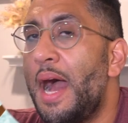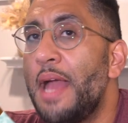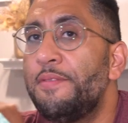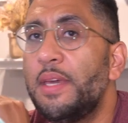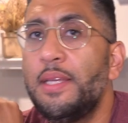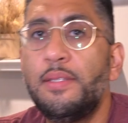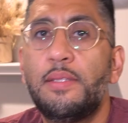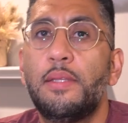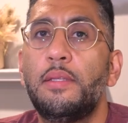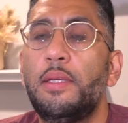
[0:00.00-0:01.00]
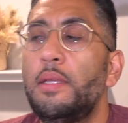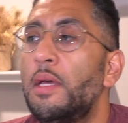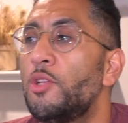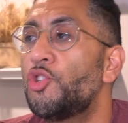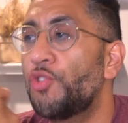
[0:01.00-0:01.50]
I've
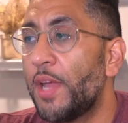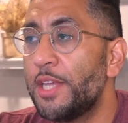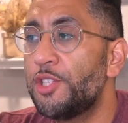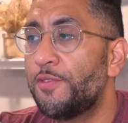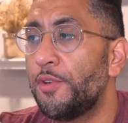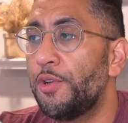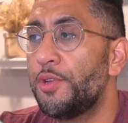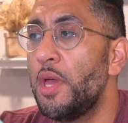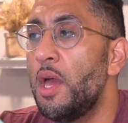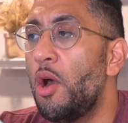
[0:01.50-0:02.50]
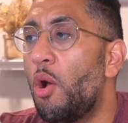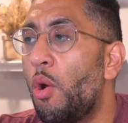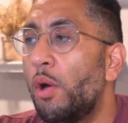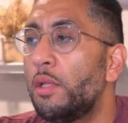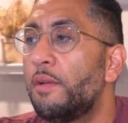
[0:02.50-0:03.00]
instantly transferred
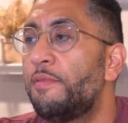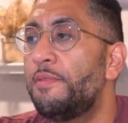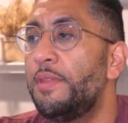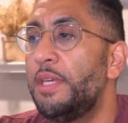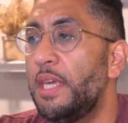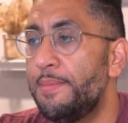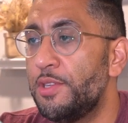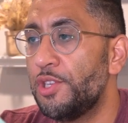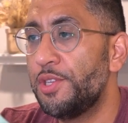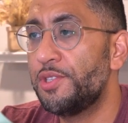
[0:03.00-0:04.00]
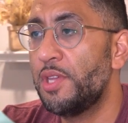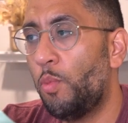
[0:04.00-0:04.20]
all of the images.